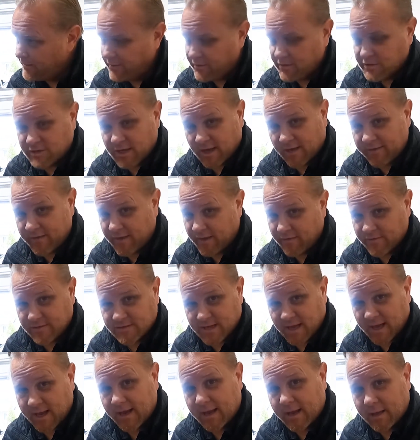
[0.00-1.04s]
You saw on the other
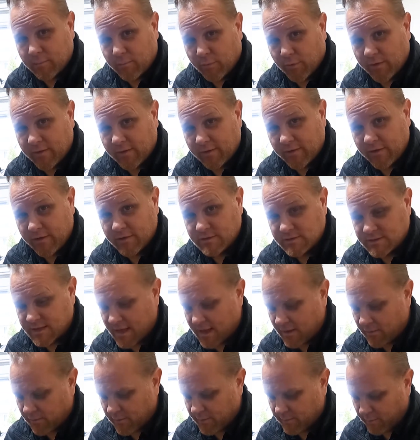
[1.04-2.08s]
side, I completely used
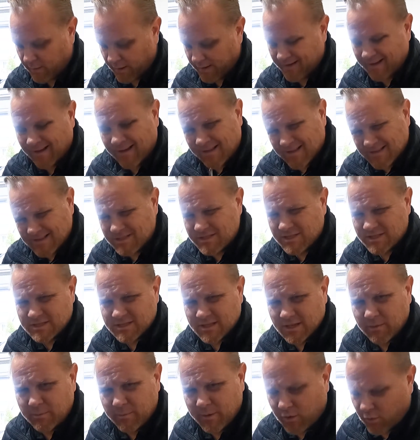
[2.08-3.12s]
that one, but it's just
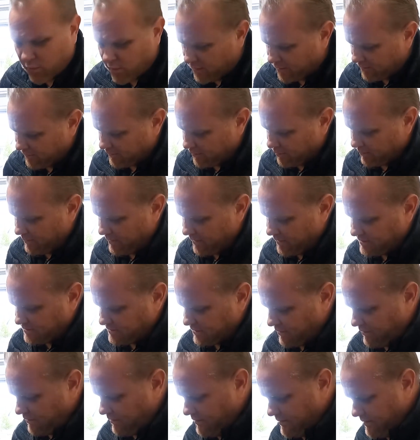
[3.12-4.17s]
a little bit quicker, a little bit
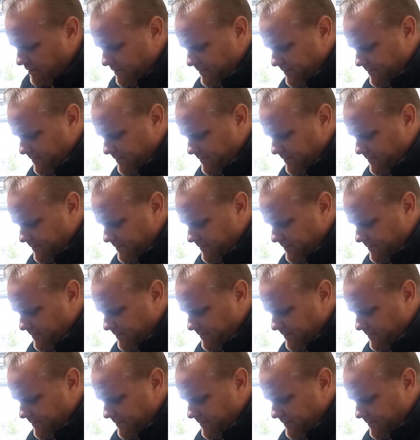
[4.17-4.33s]
easier.